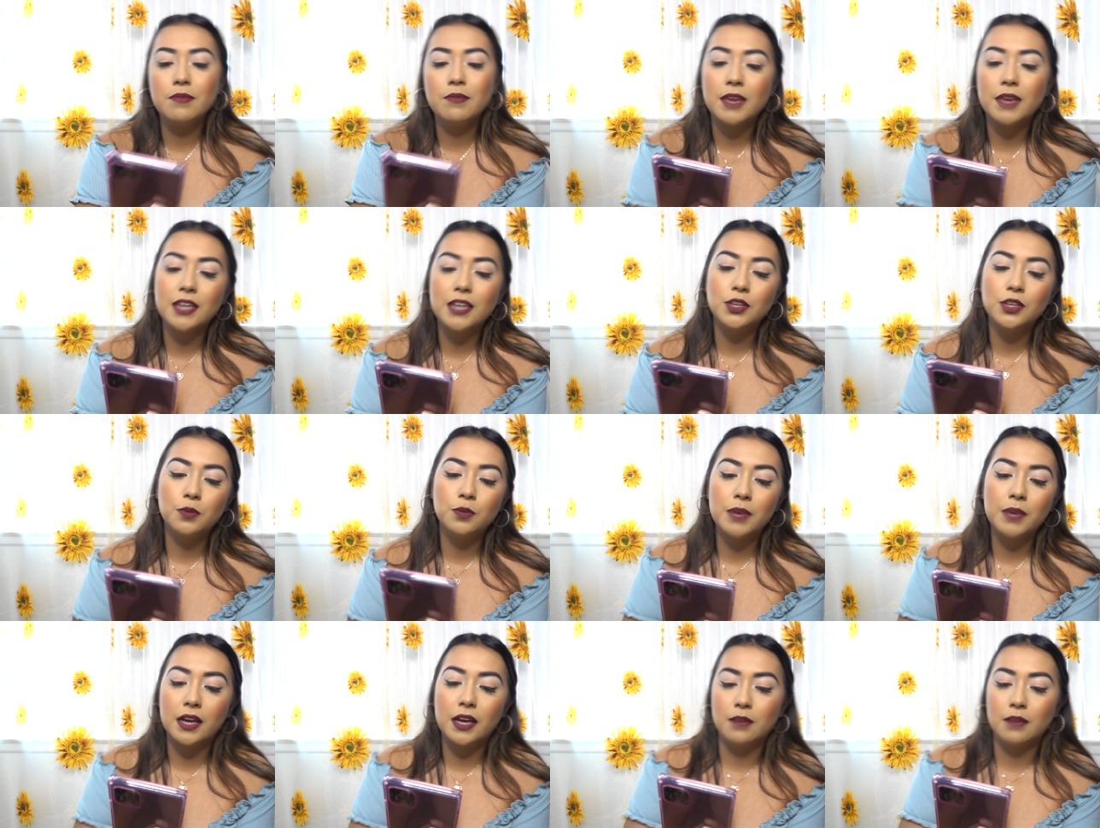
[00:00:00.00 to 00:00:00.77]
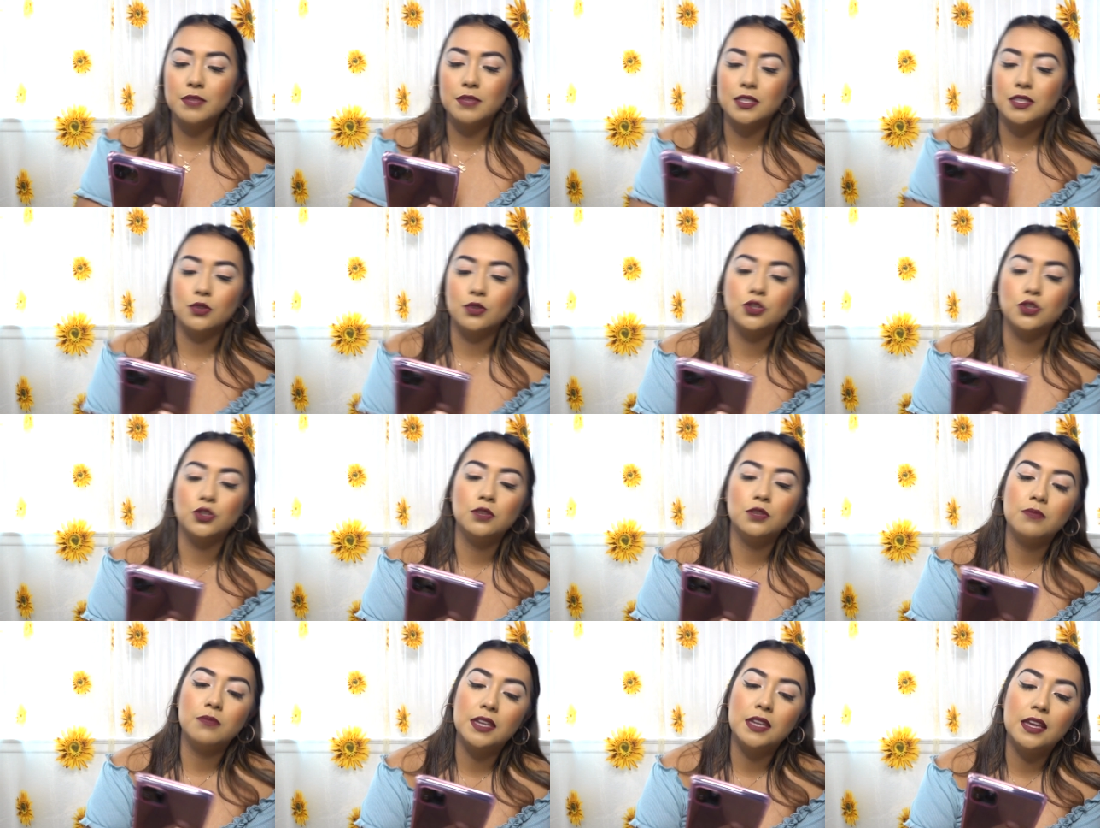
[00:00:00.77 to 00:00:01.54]
made you become a social
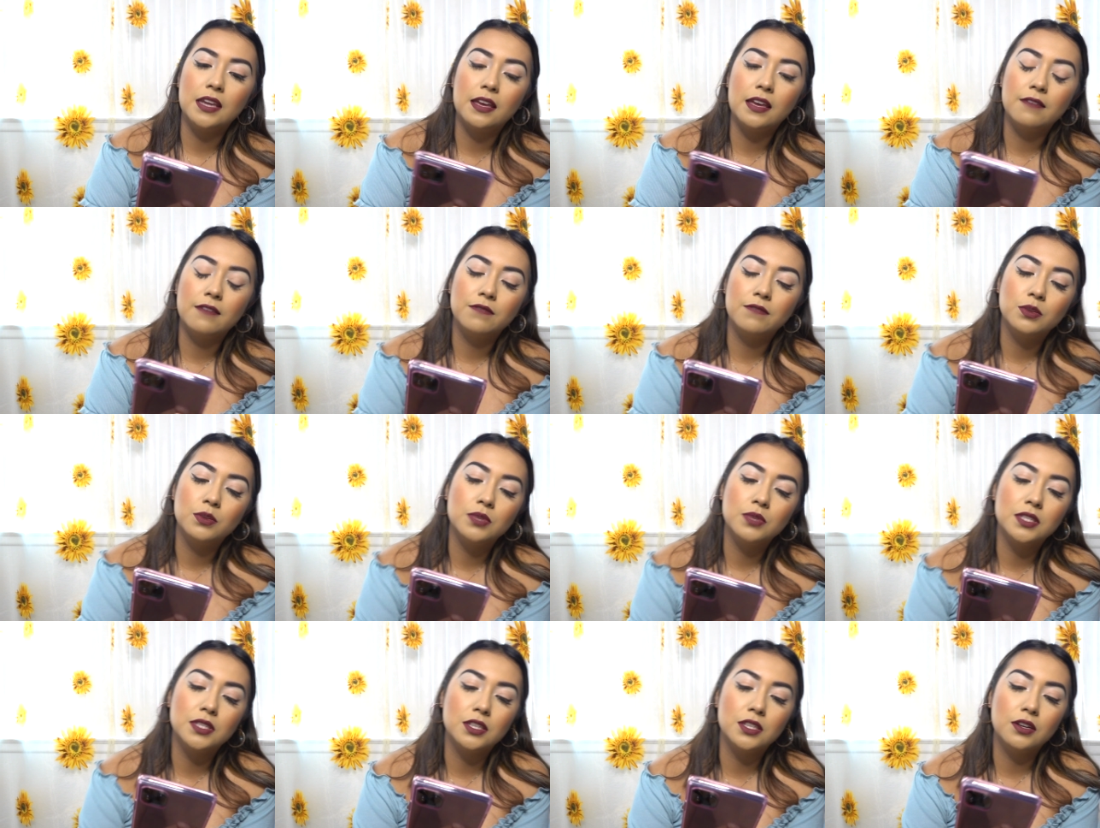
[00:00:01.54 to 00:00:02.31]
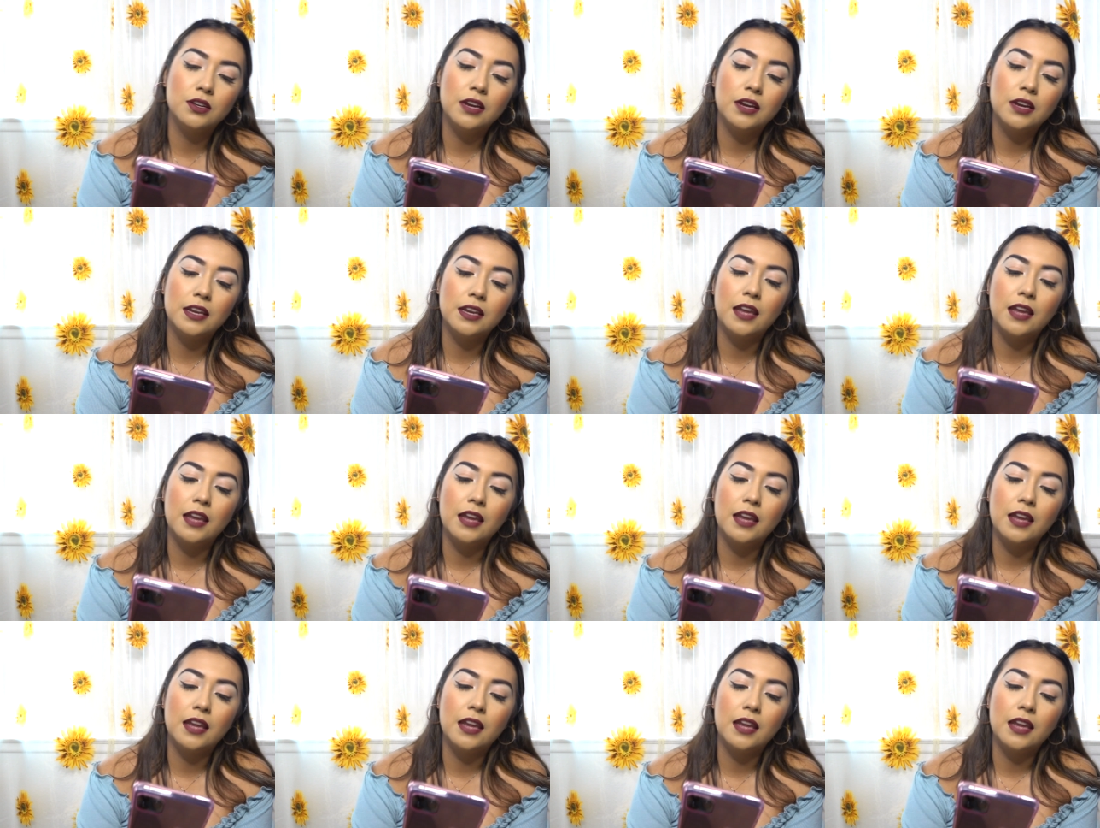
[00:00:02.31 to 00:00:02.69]
media influencer and